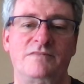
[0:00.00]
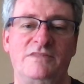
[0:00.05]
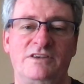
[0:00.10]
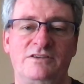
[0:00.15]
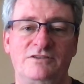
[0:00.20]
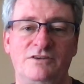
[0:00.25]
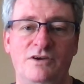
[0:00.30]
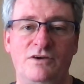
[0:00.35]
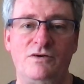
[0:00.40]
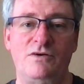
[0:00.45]

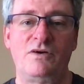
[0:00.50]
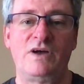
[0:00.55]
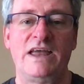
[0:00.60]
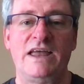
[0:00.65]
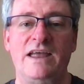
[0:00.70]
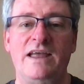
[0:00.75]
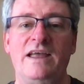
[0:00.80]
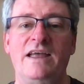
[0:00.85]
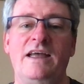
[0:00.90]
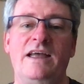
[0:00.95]
So
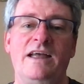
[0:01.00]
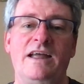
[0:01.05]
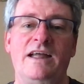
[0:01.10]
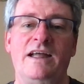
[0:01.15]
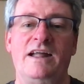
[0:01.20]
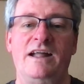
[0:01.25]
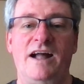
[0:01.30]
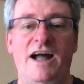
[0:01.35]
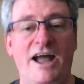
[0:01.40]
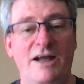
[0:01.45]

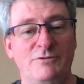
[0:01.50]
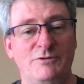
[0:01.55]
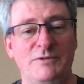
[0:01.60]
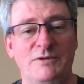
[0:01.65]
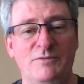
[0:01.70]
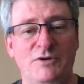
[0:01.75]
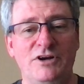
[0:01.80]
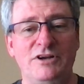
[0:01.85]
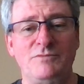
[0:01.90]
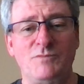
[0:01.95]
I will be
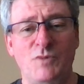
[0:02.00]
putting